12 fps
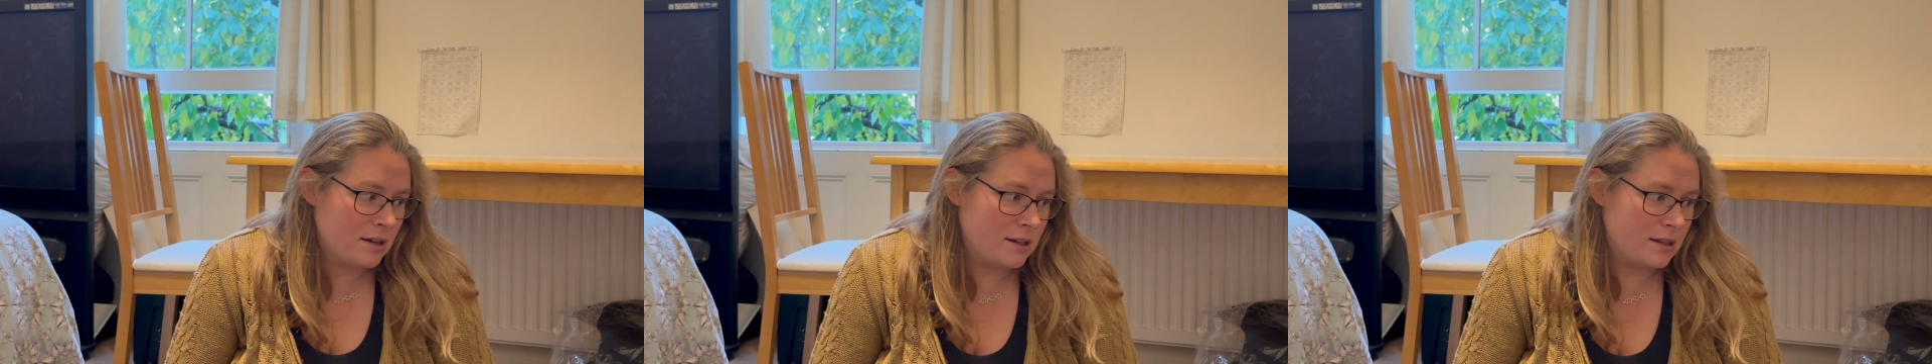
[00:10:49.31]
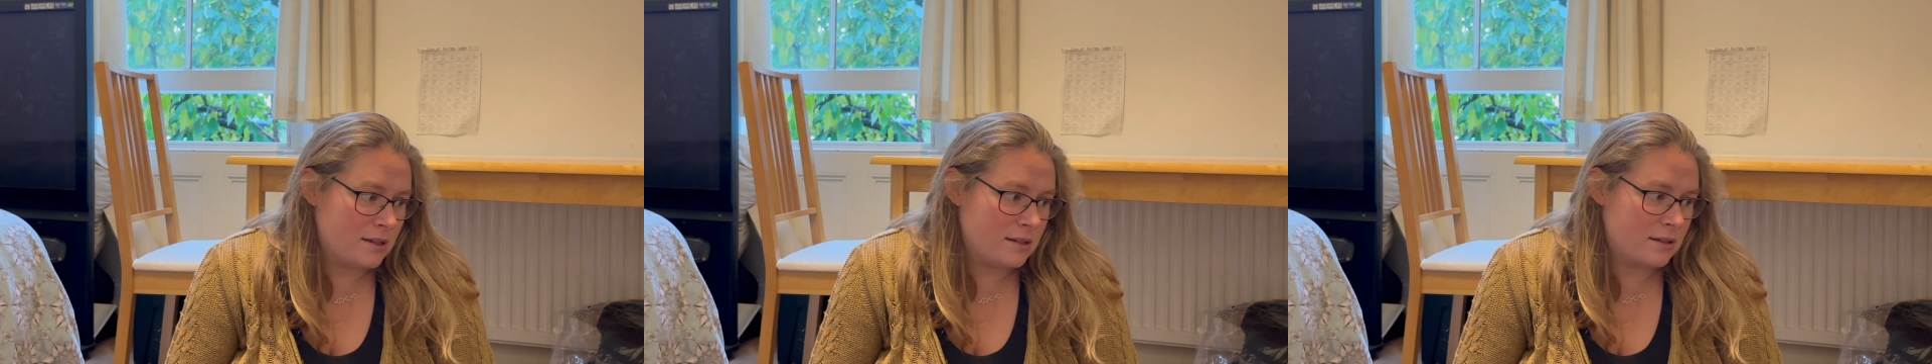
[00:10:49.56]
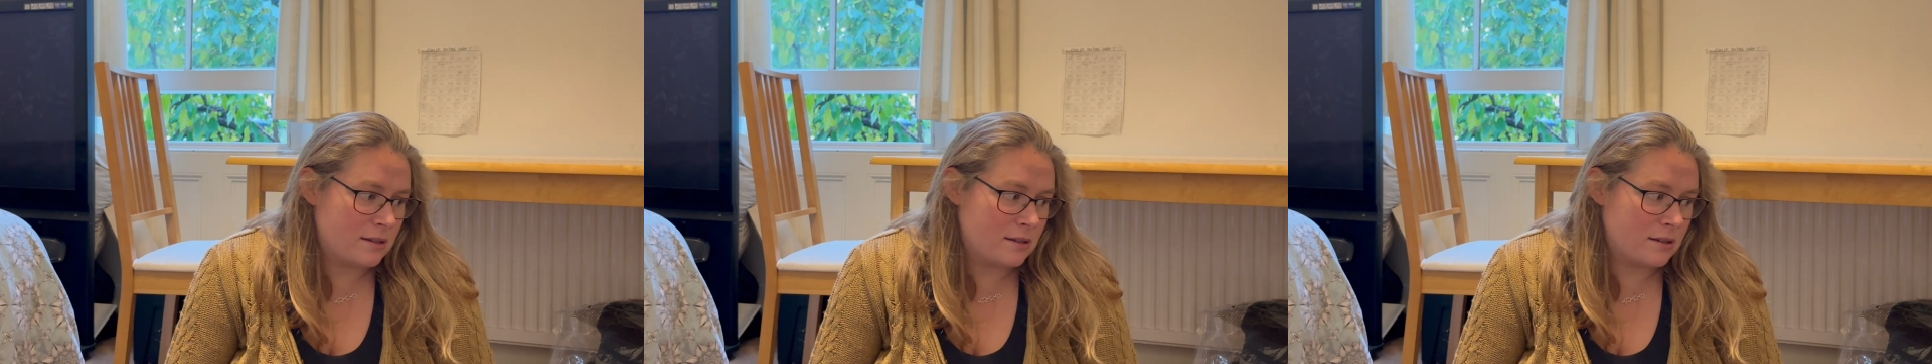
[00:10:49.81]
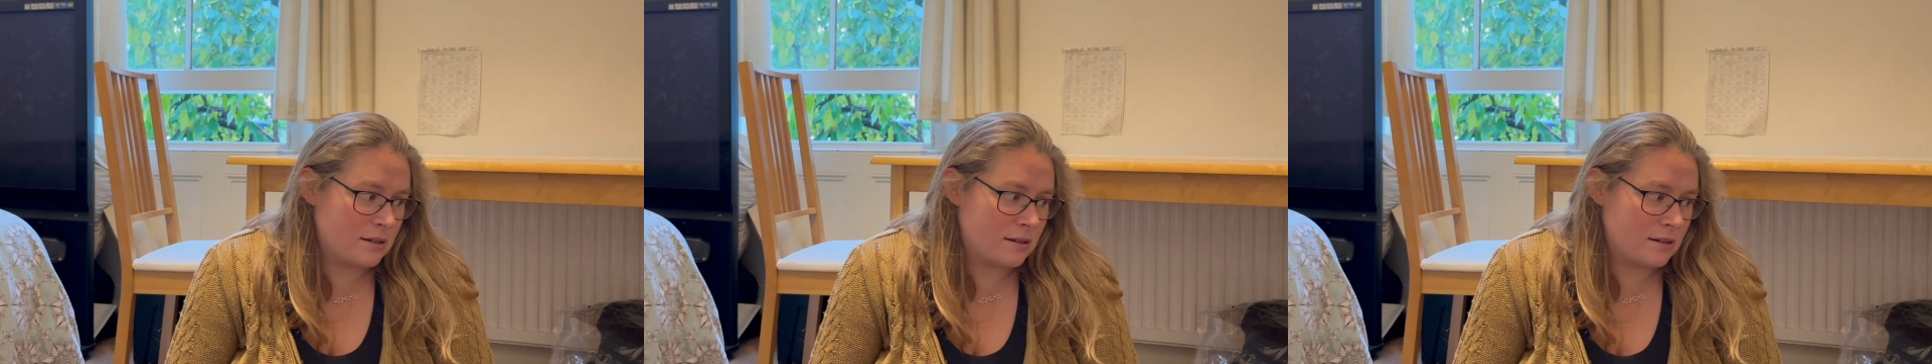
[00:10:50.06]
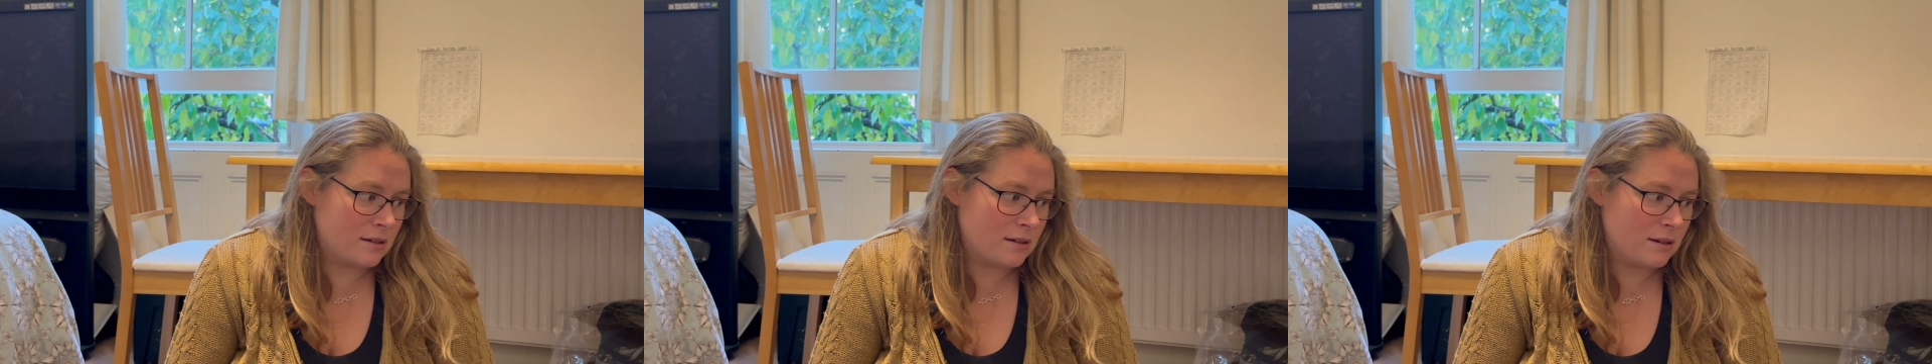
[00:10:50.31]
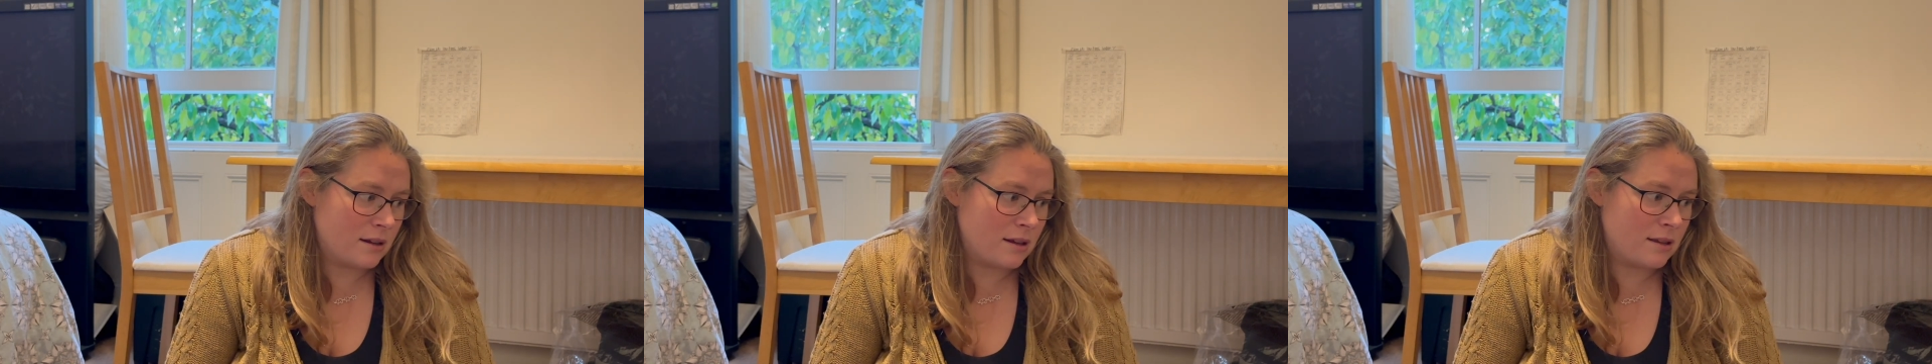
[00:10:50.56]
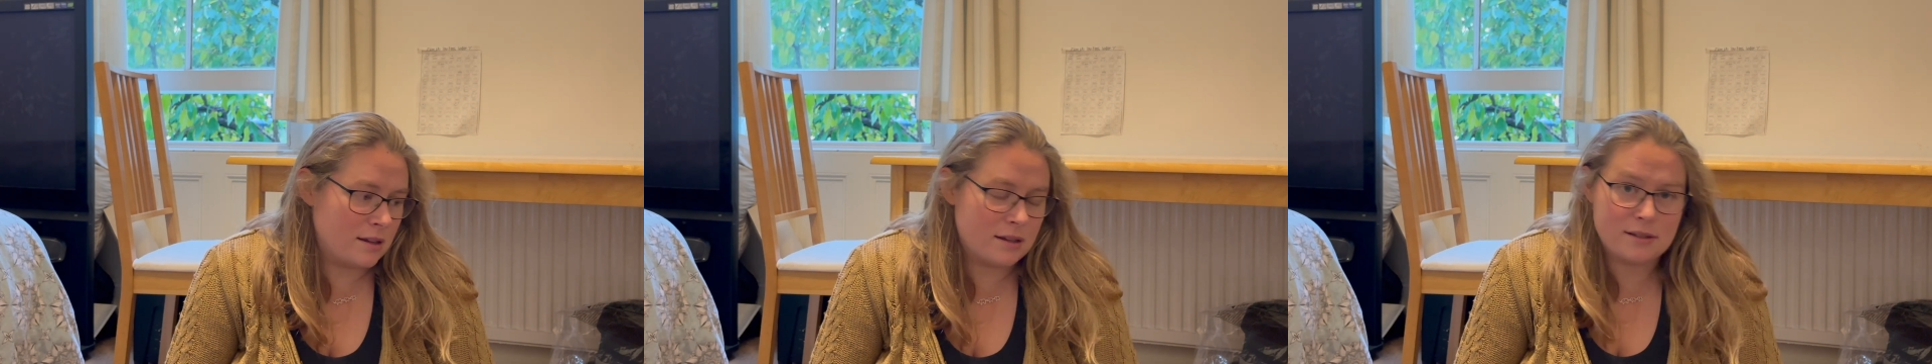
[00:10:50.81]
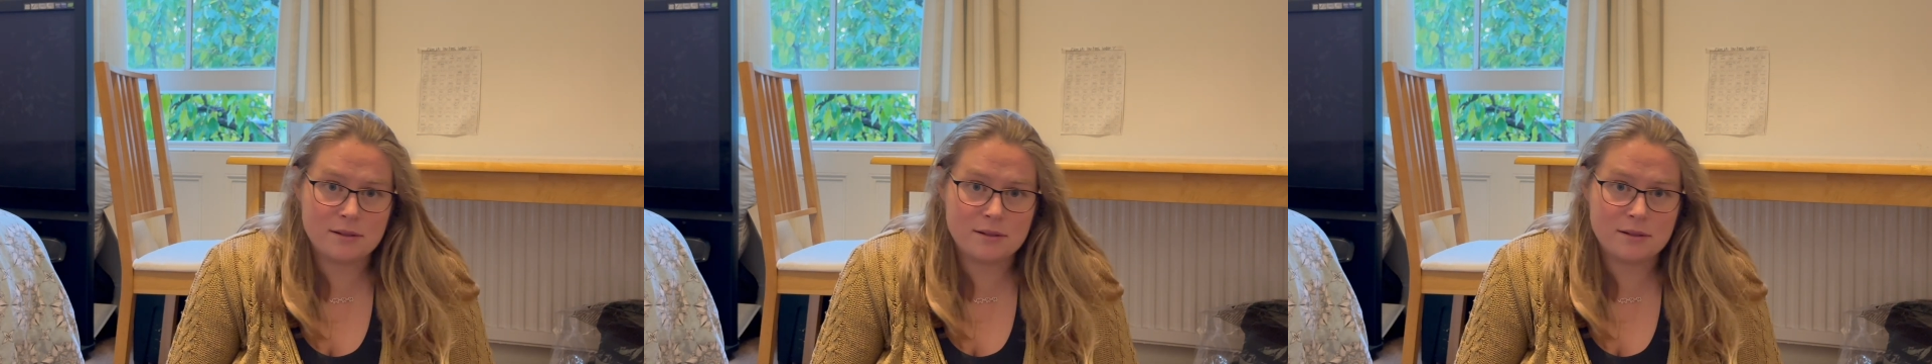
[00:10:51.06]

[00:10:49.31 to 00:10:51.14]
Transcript: I think it's